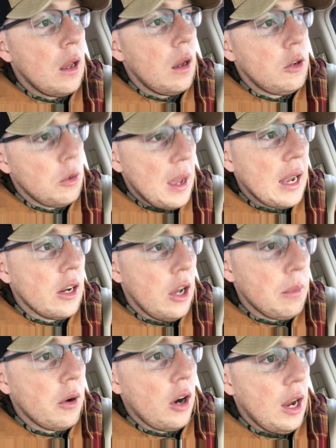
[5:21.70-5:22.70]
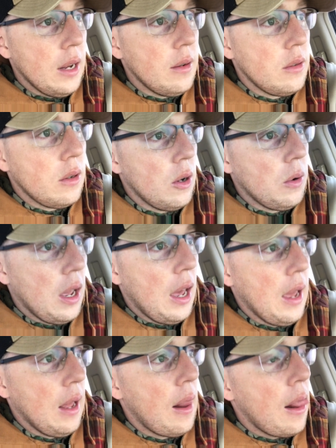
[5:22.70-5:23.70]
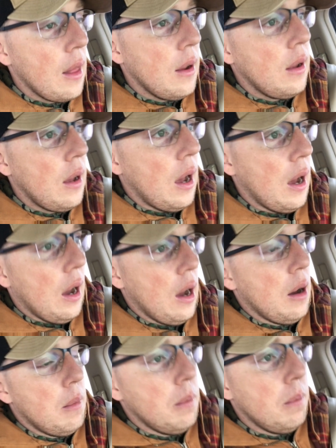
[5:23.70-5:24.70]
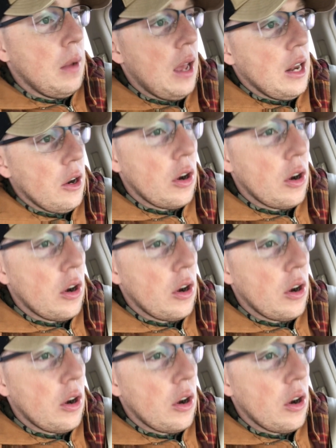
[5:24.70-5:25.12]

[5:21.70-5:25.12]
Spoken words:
make an upgrade, okay, and